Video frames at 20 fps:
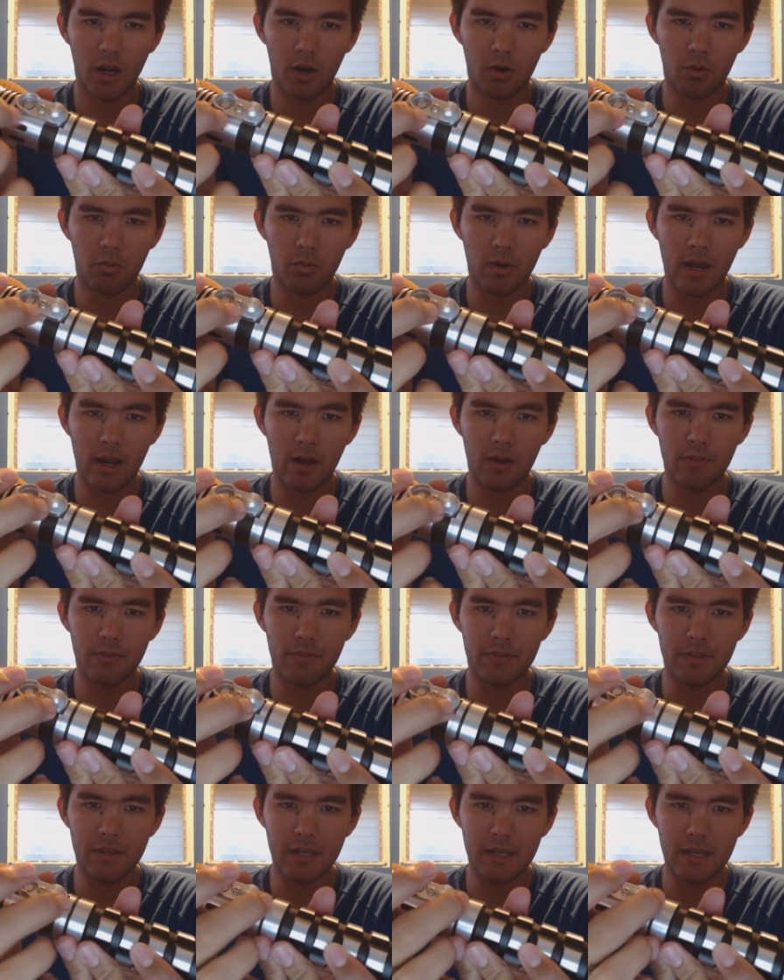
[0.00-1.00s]

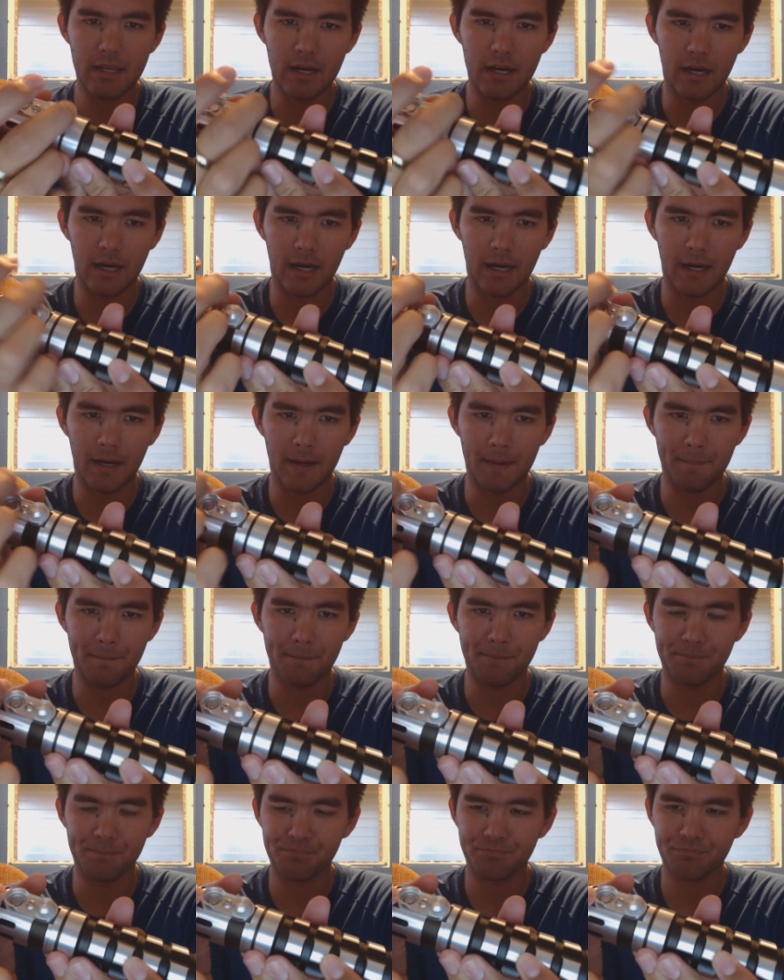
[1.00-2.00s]
around the
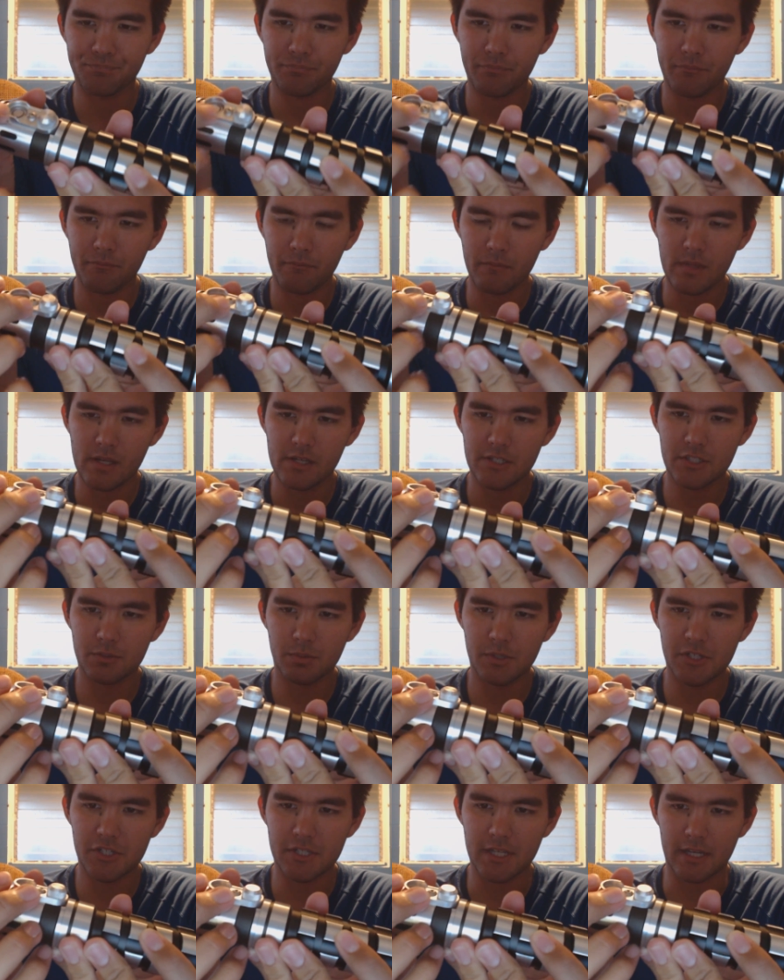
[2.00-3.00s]

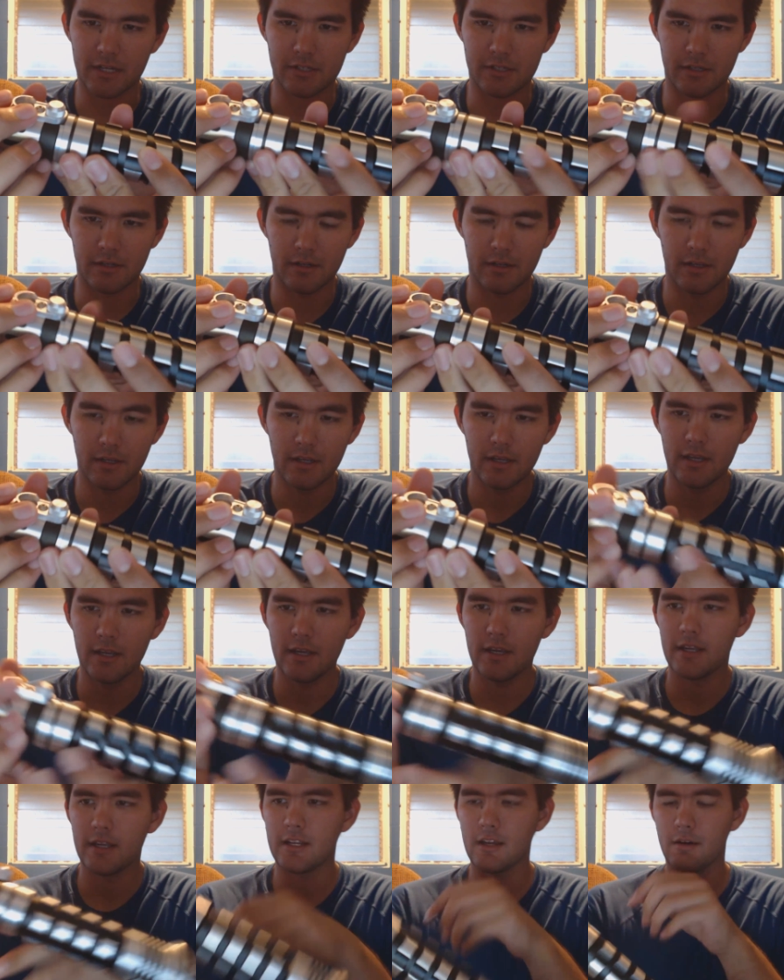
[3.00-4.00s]
switch section.
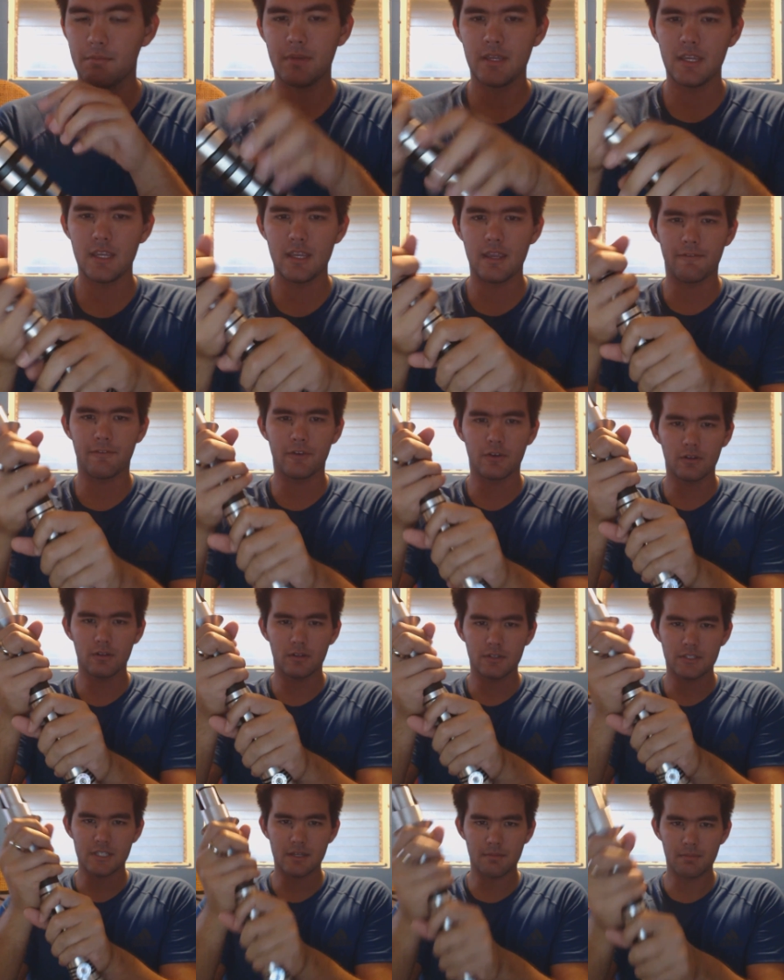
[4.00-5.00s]
Now, if you're
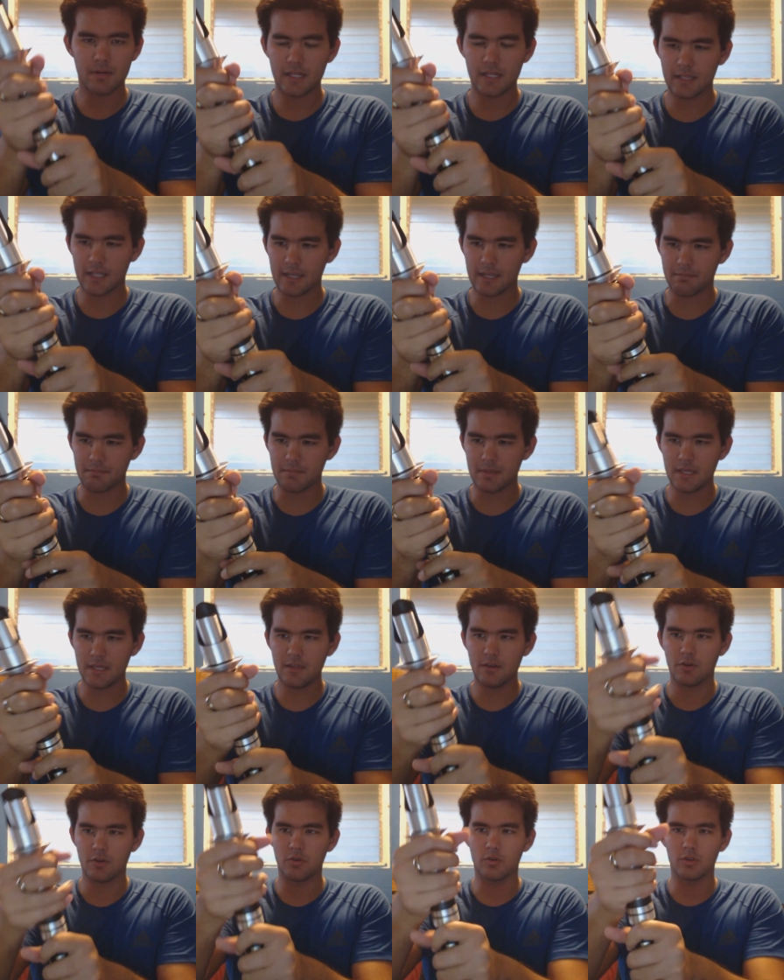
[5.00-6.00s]
somebody like
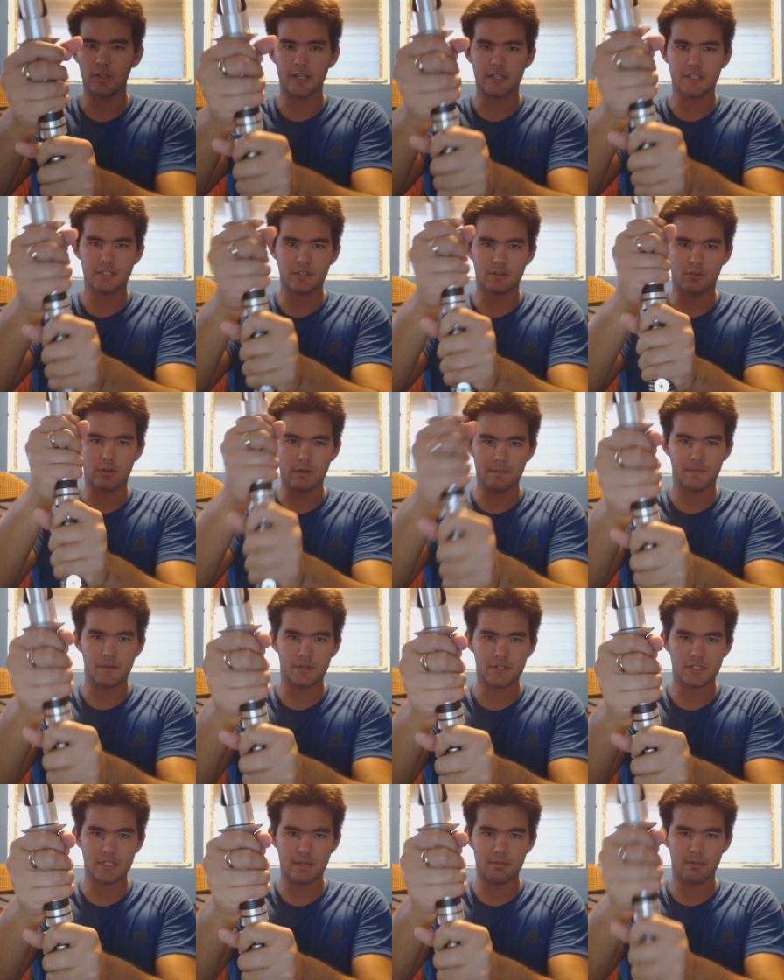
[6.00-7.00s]
me who likes to grip
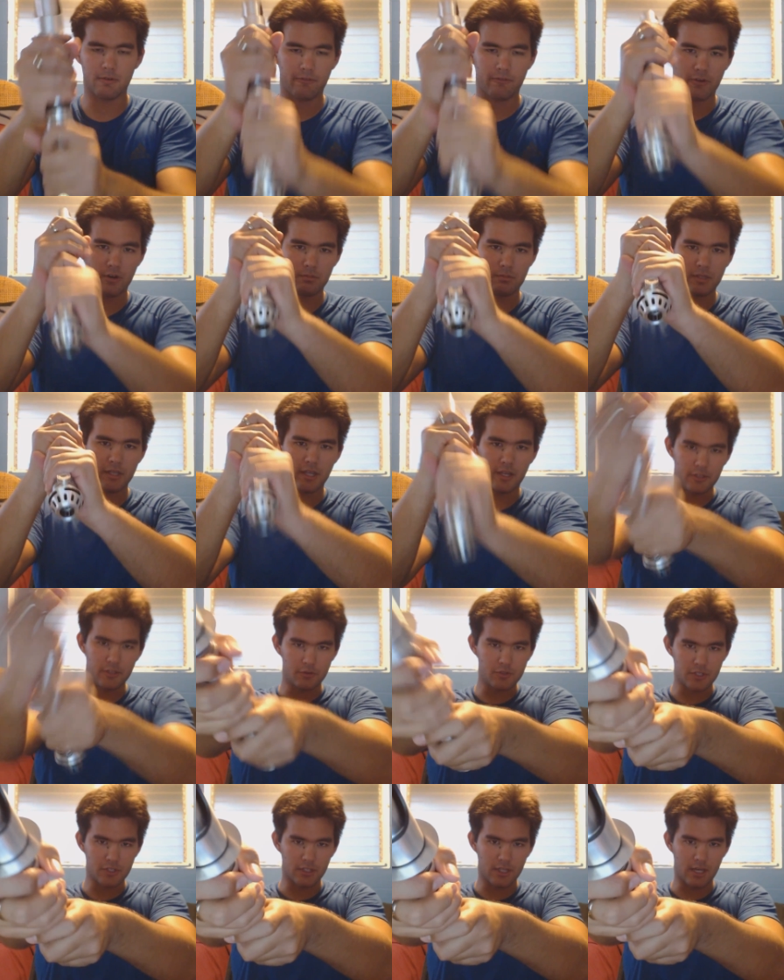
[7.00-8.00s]
their saber firmly and
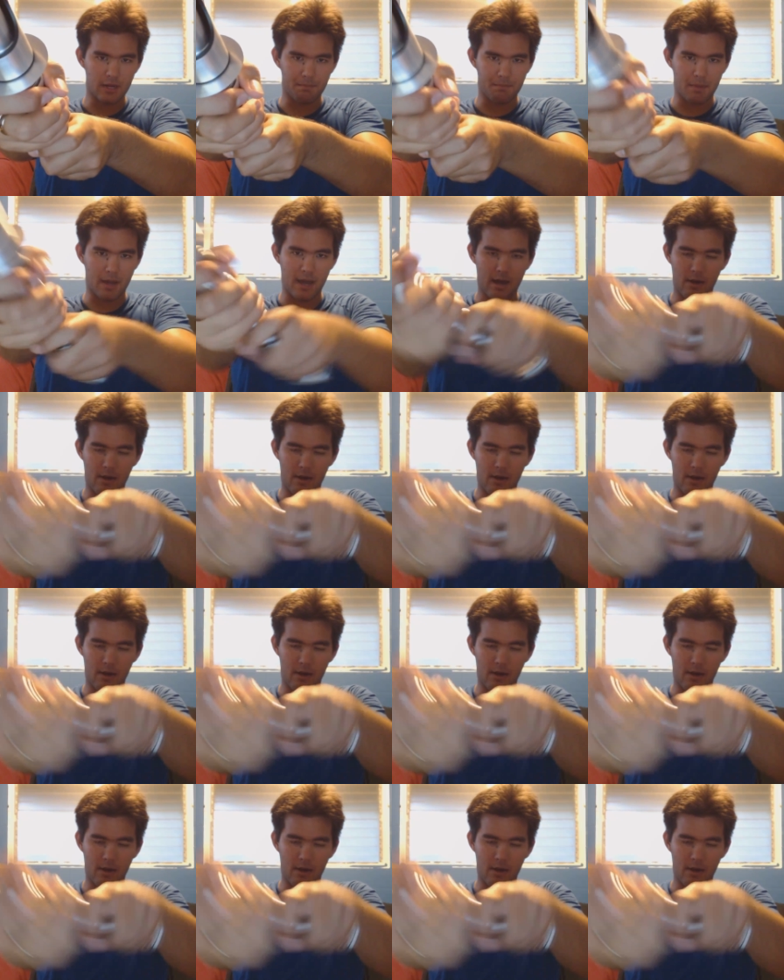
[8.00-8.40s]
use a lot of